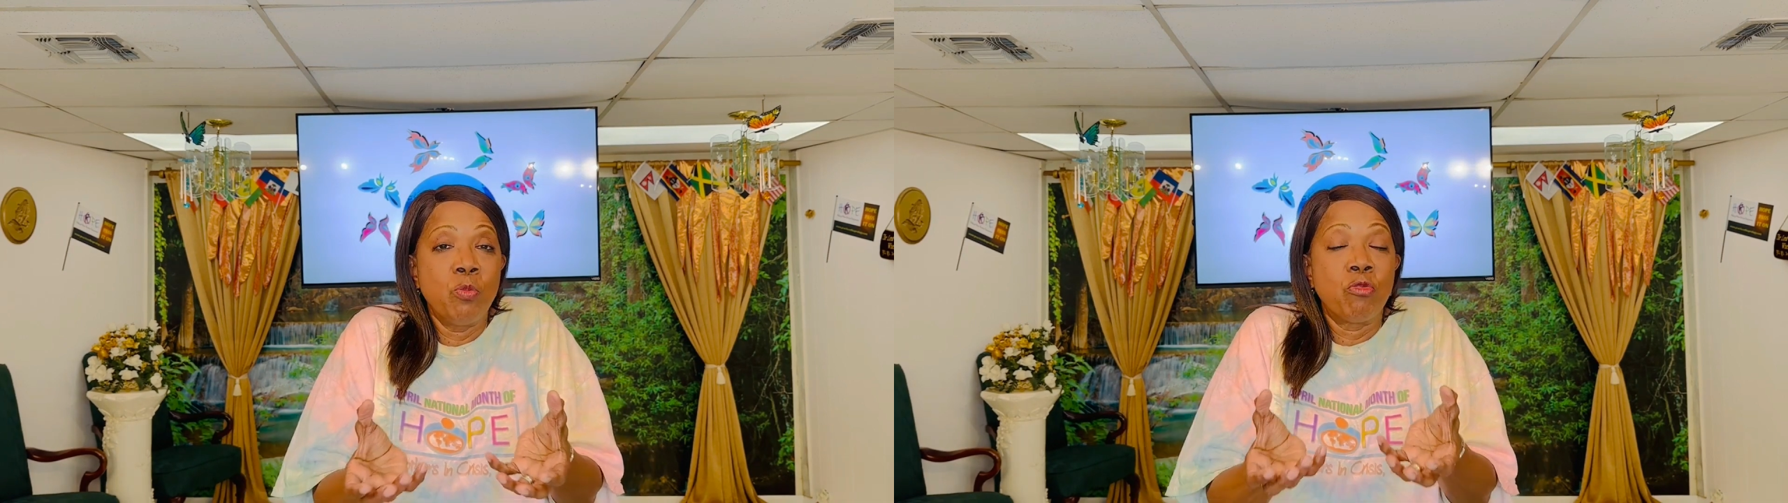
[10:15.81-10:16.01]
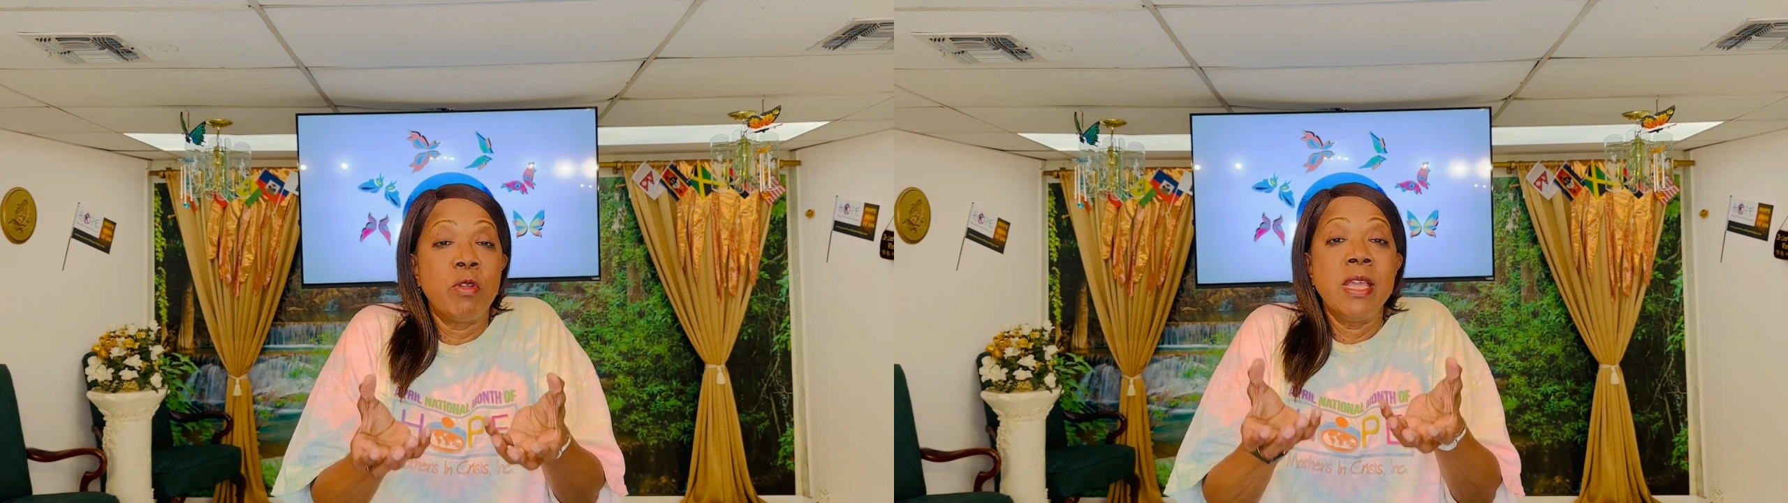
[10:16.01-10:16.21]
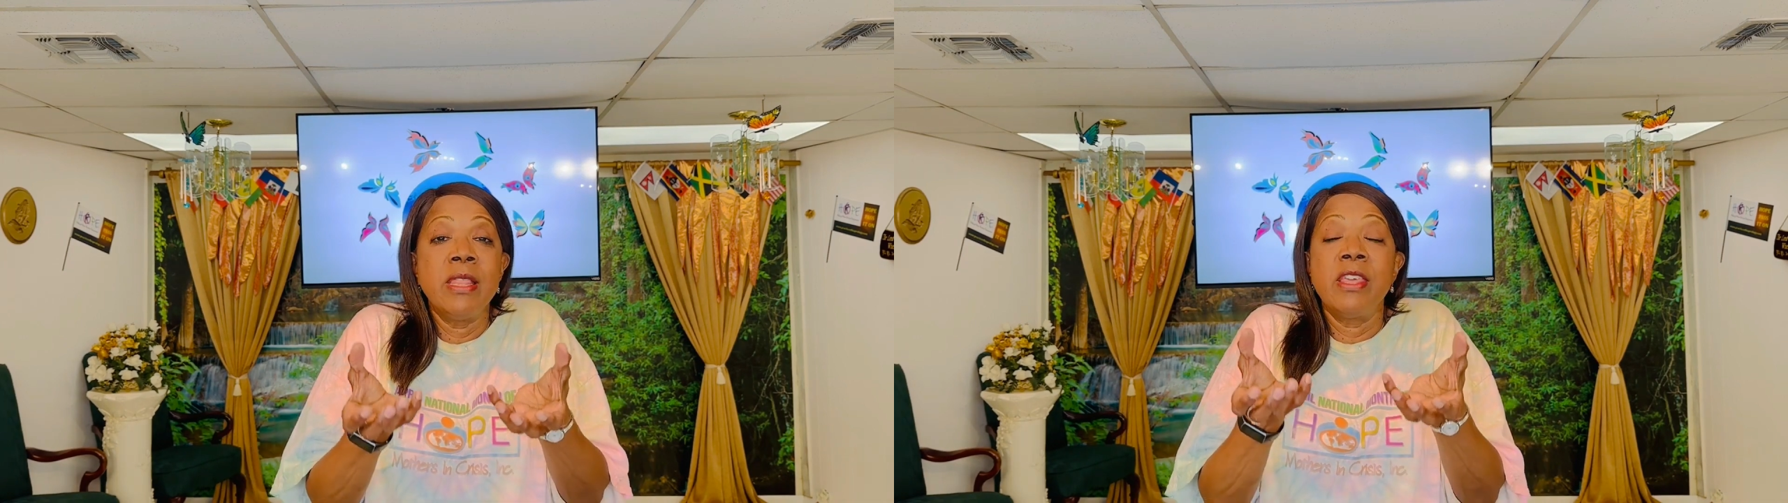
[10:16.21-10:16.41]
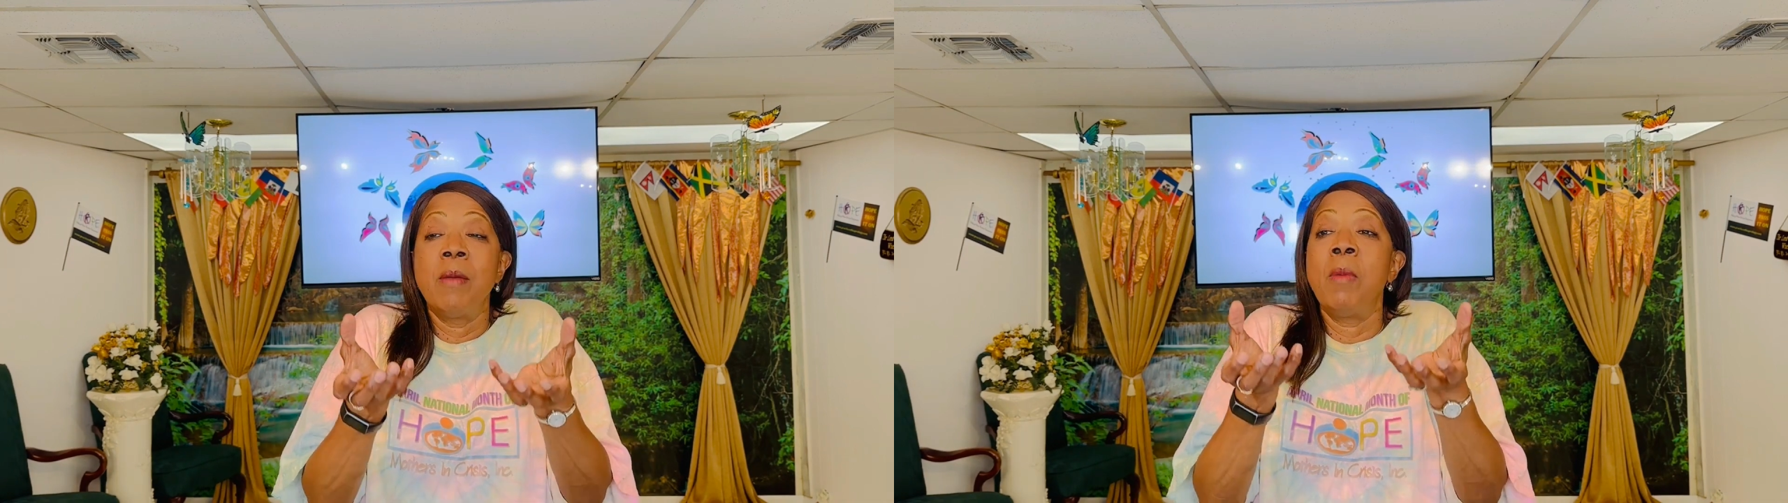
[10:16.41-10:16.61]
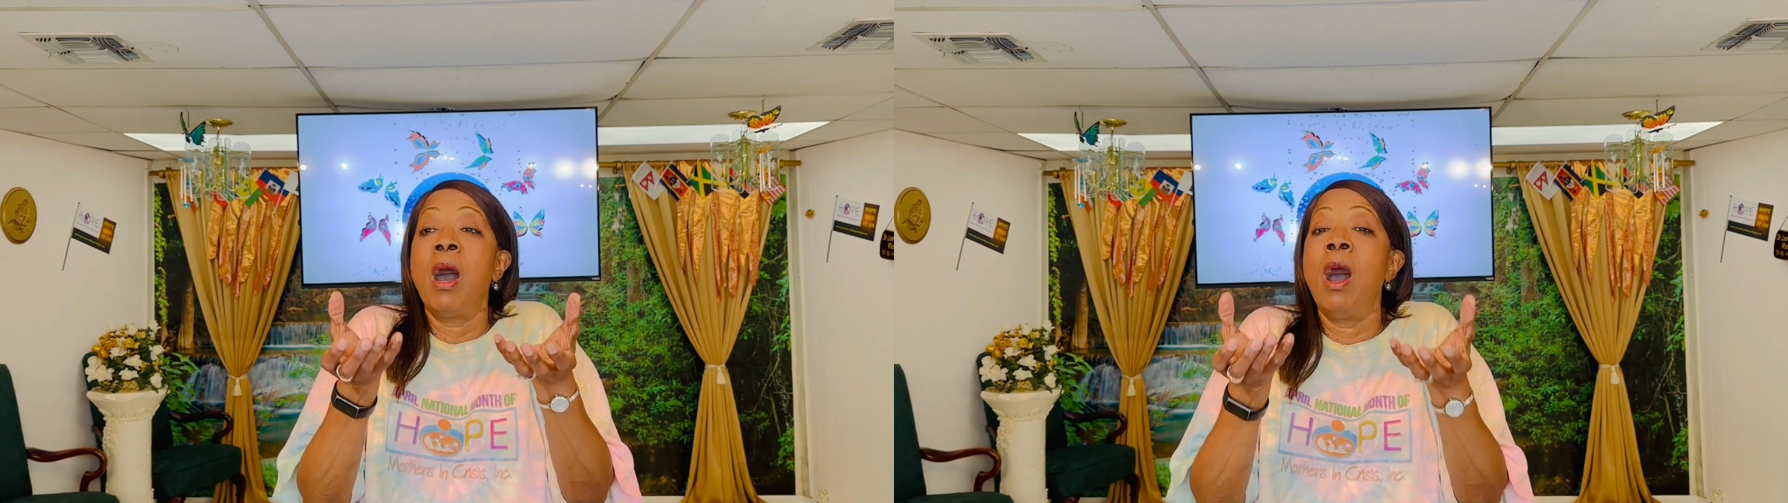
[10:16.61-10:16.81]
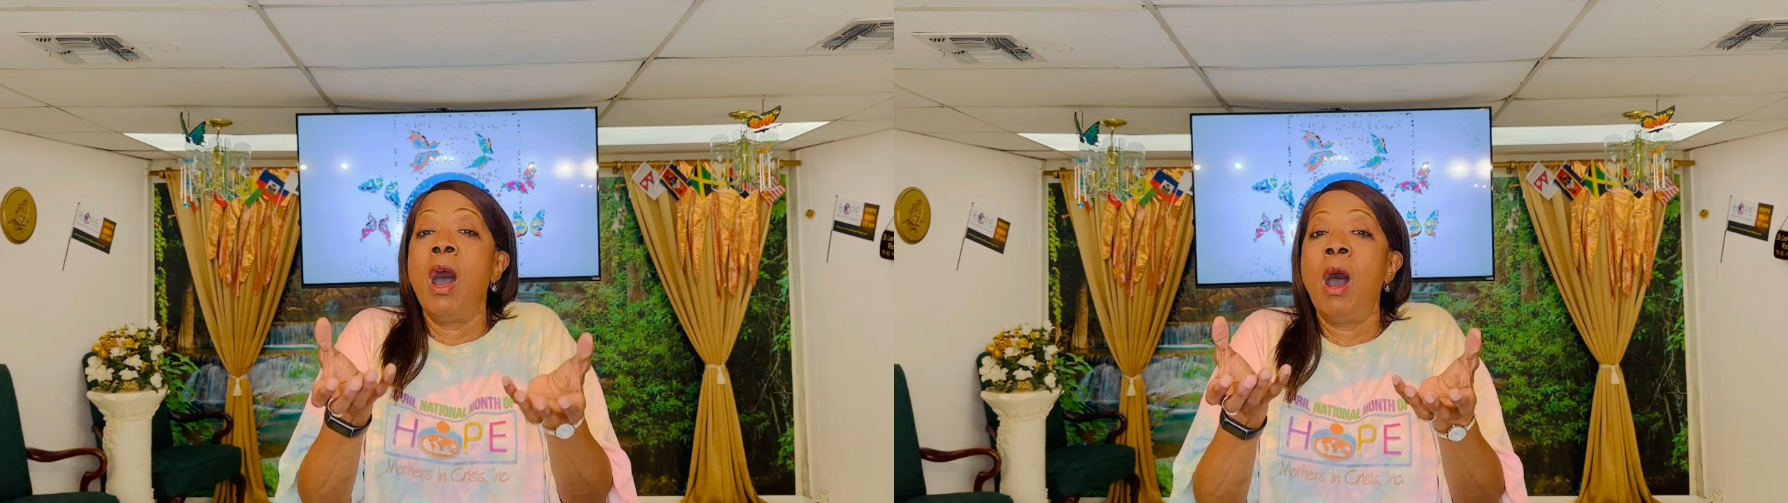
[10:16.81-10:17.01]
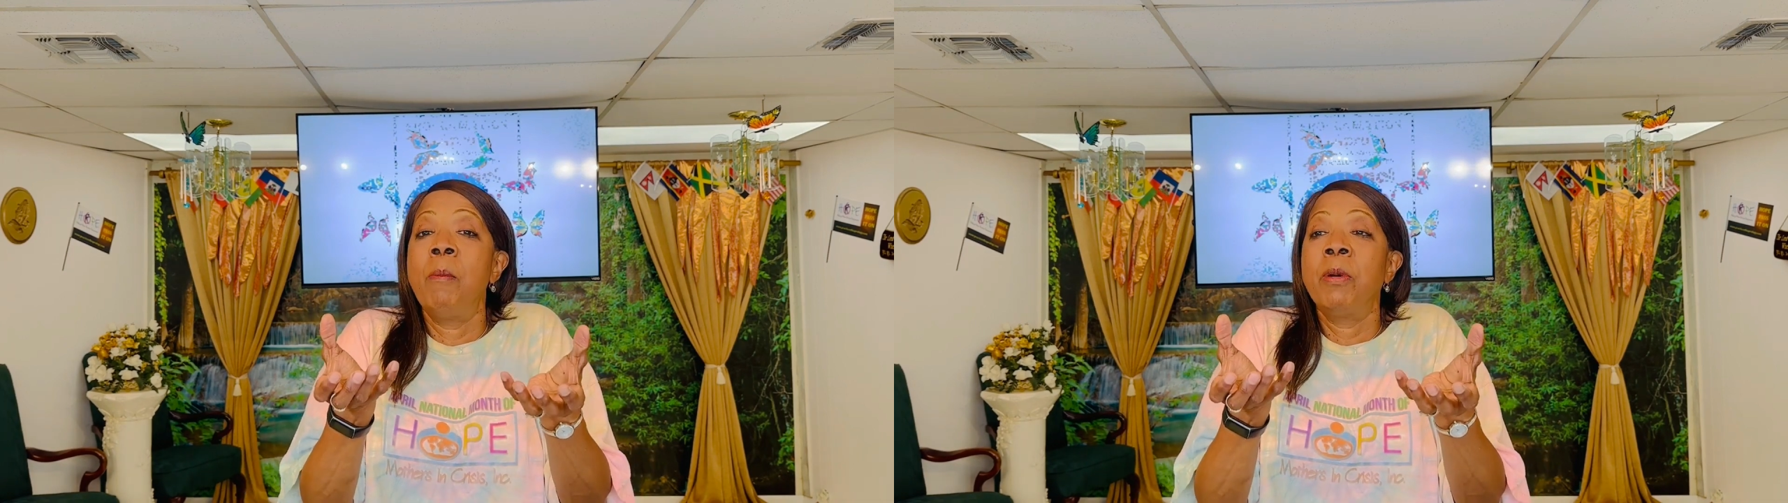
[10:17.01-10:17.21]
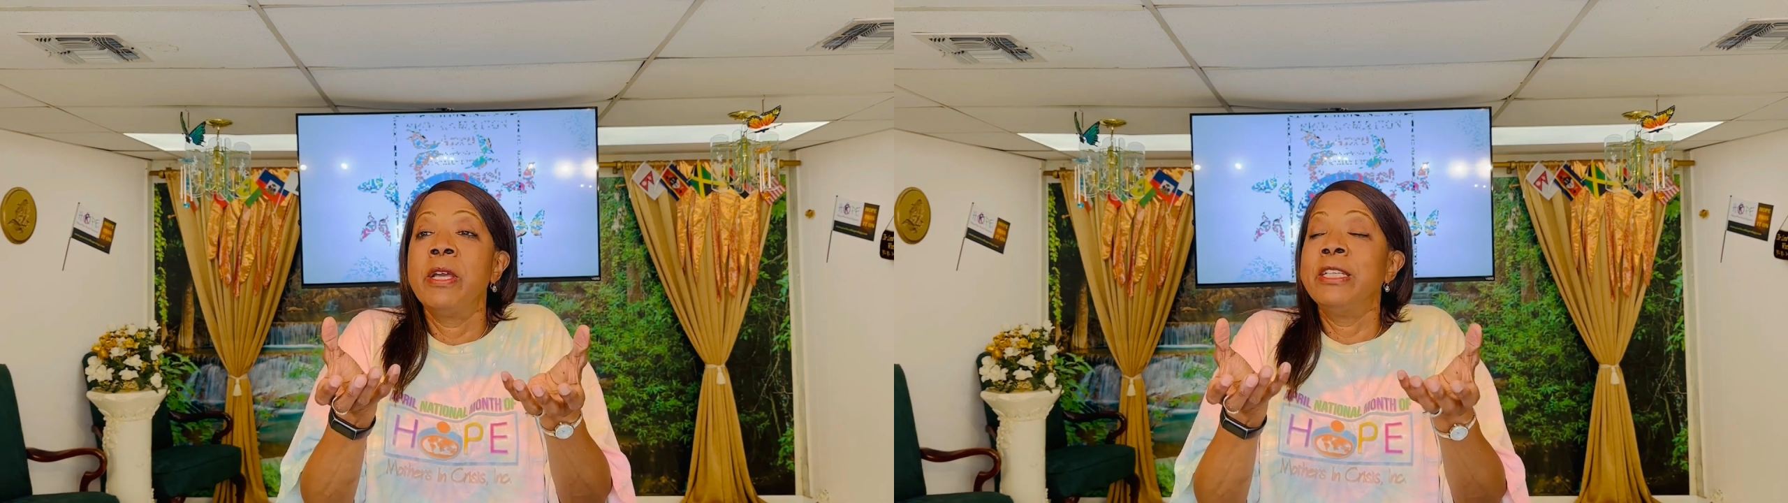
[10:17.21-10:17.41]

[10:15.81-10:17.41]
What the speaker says: bring them up